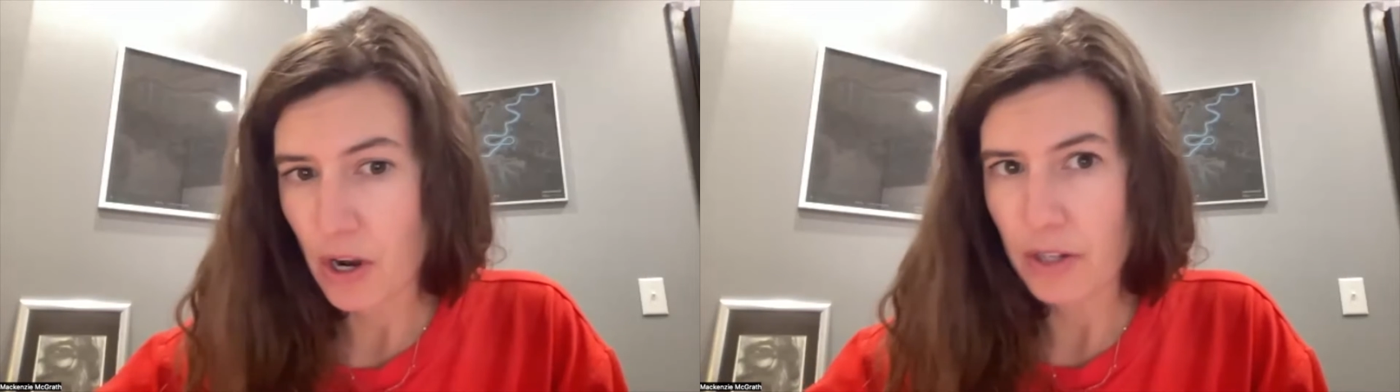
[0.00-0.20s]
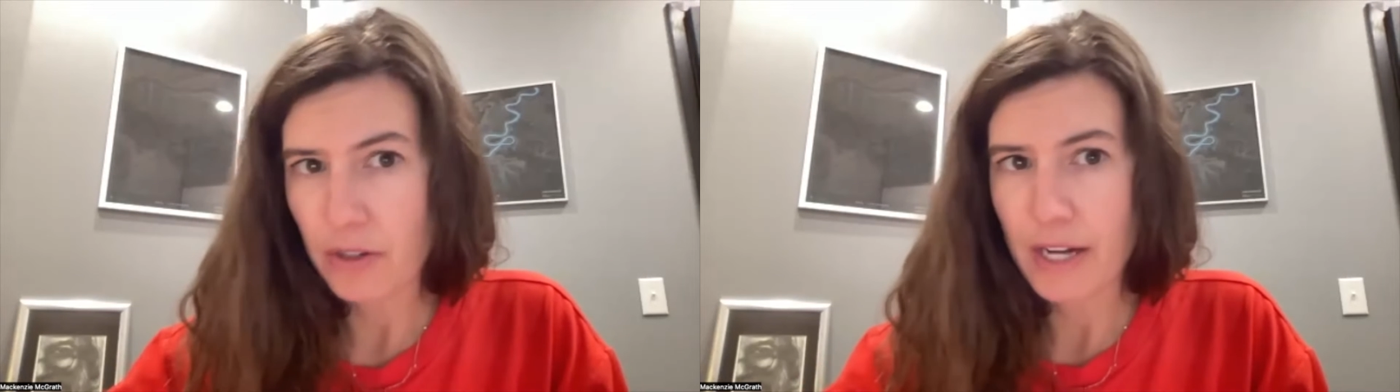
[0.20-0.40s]

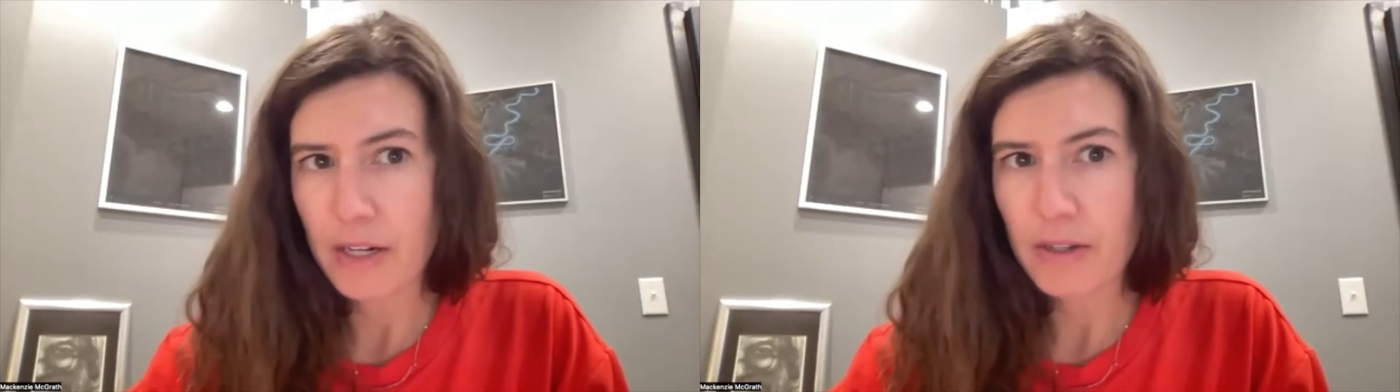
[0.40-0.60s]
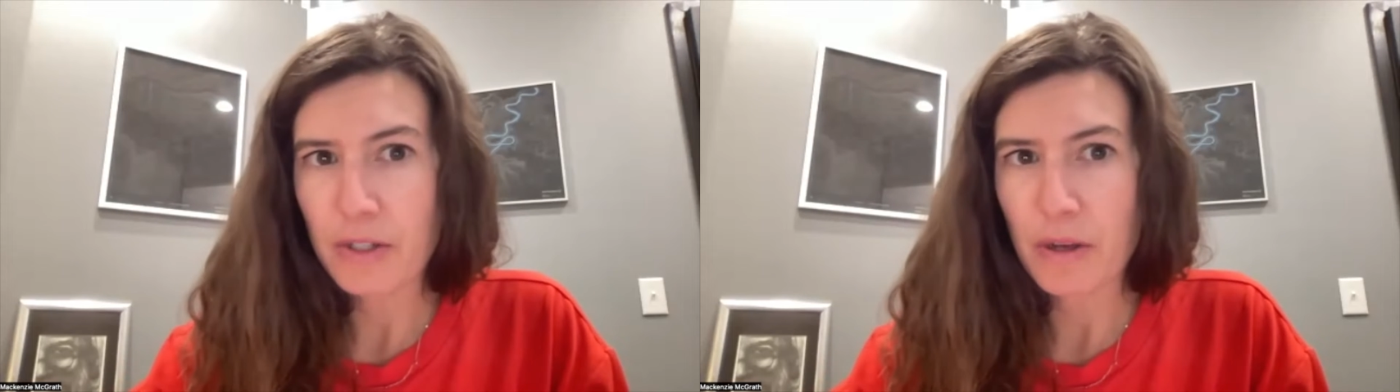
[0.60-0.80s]

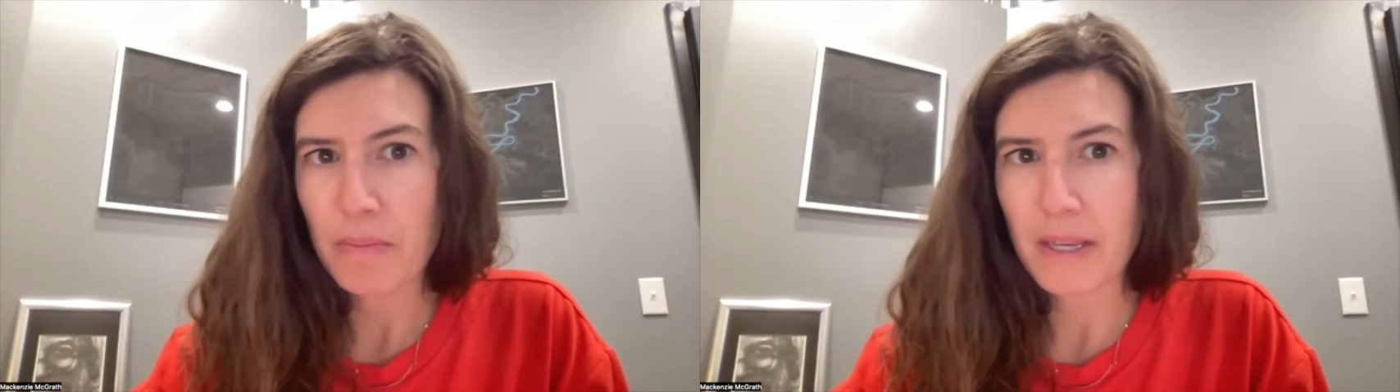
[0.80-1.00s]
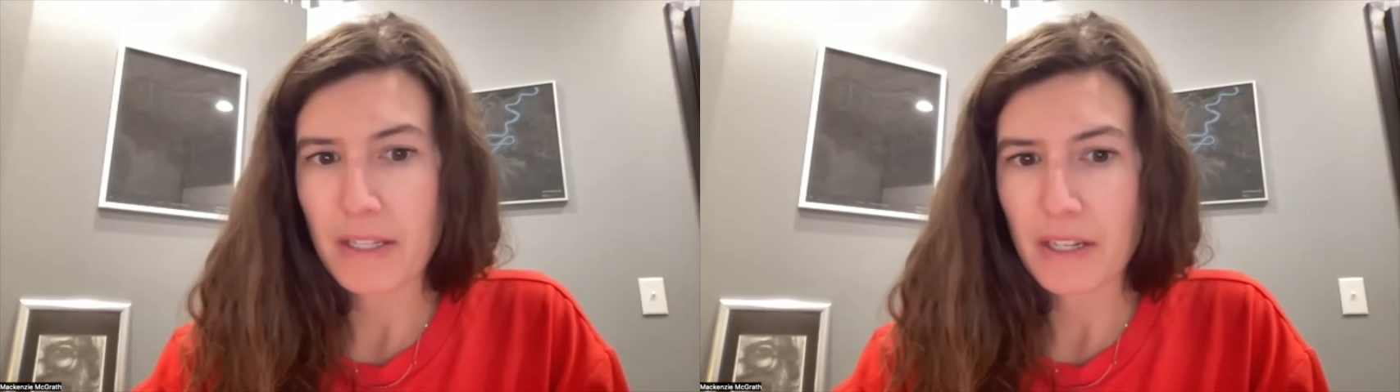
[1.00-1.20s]
Colorado. So
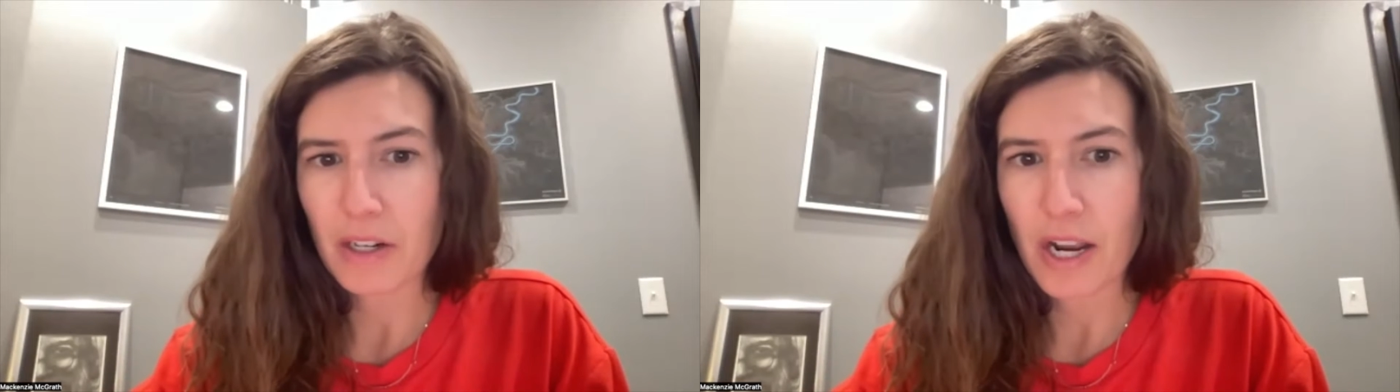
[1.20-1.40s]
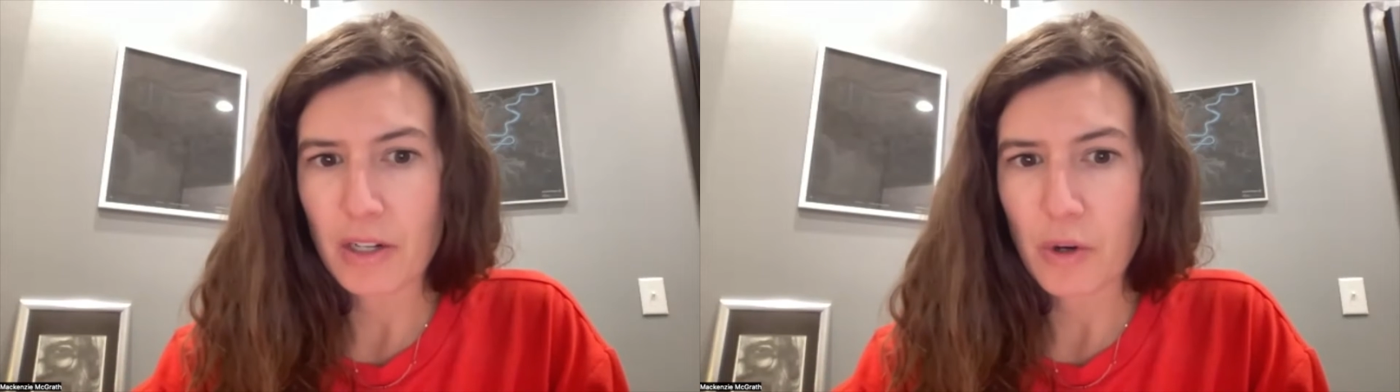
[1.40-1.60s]
I'm based in
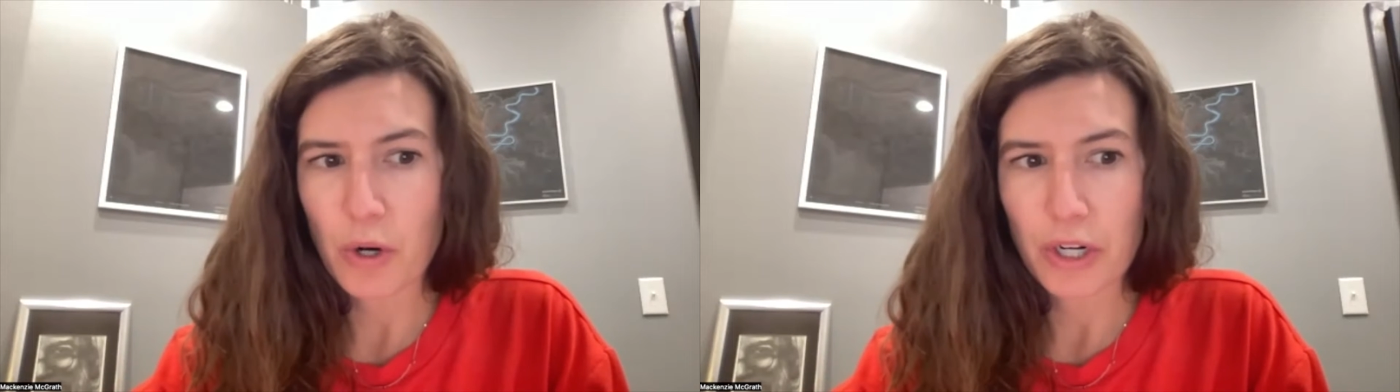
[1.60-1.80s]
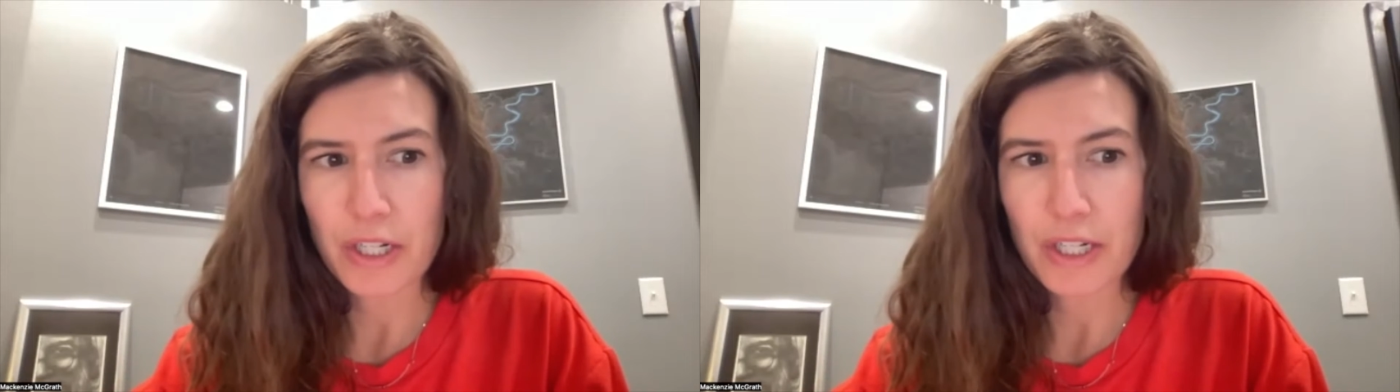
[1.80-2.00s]
our
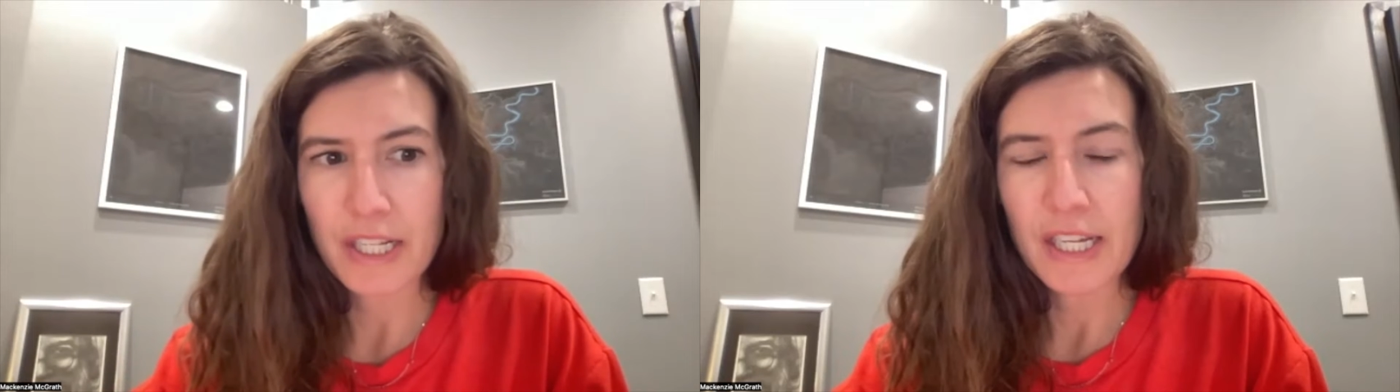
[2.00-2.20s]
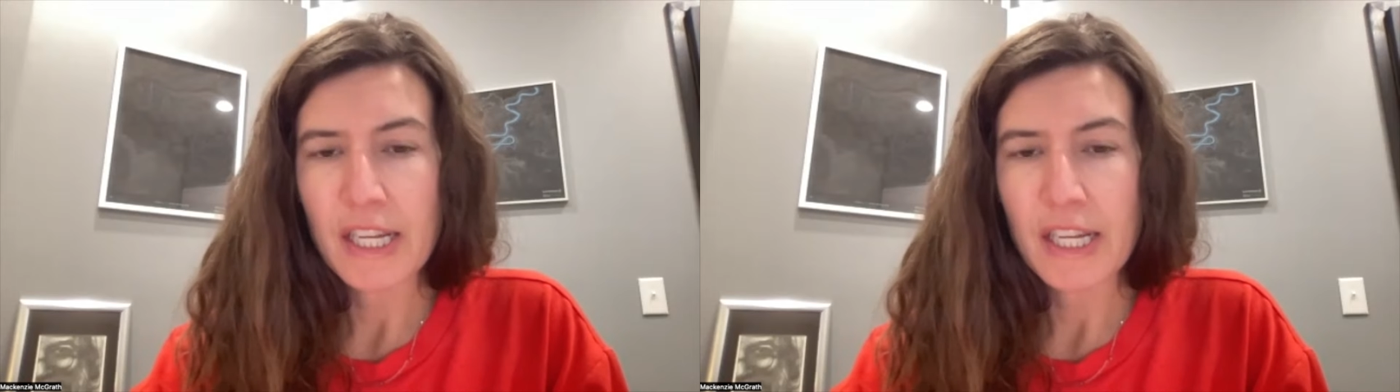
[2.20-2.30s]
headquarters.